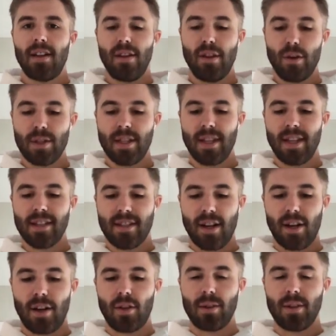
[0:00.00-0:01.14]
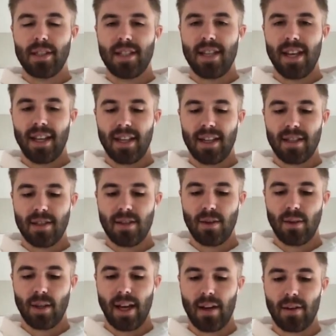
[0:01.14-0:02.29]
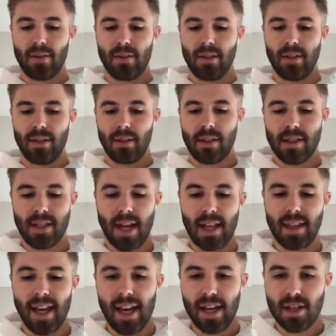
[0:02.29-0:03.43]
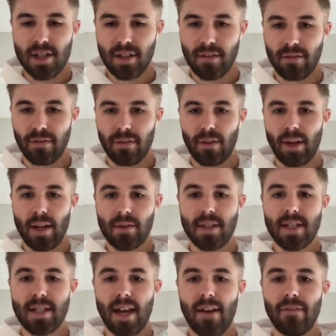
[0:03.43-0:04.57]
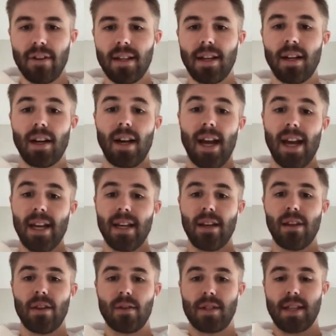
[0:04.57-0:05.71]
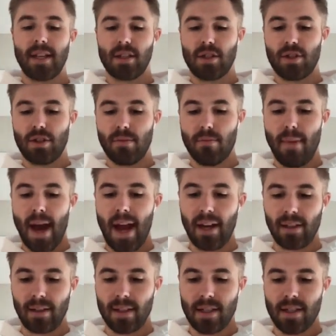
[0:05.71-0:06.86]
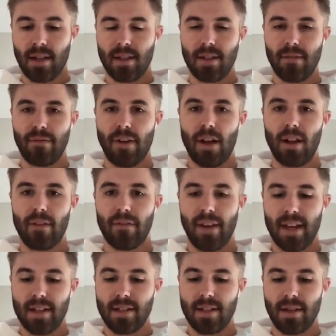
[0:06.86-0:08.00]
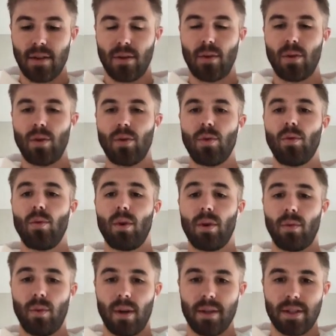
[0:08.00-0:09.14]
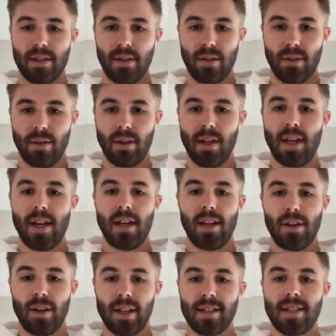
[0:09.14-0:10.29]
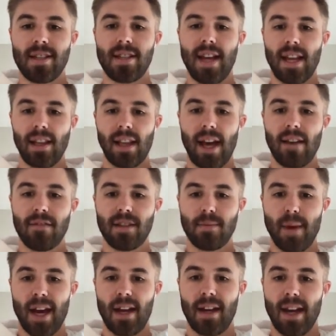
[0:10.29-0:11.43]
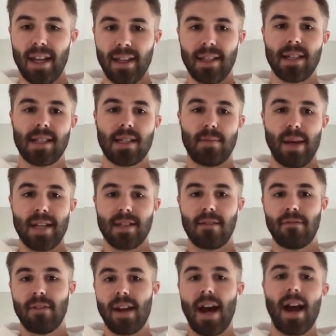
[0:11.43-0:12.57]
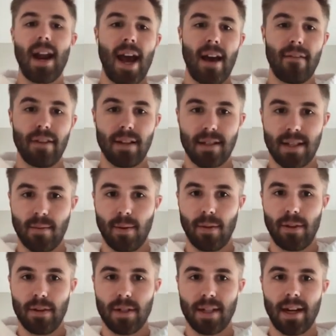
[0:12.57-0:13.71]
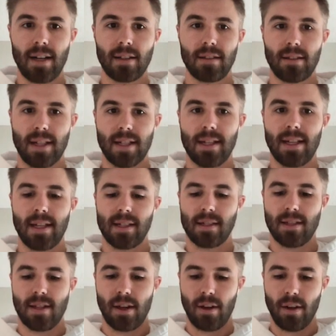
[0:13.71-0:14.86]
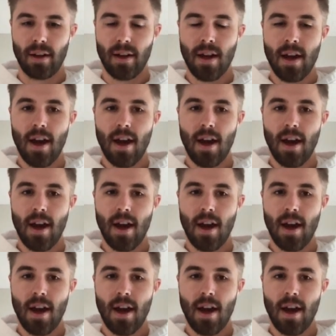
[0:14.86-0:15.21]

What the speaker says: those things aren't really taken into account, because at the age of around 70 or 80, those things dramatically start to fall off hand. So who would want to, extend lifespan at the expense of not having some of those characteristics? So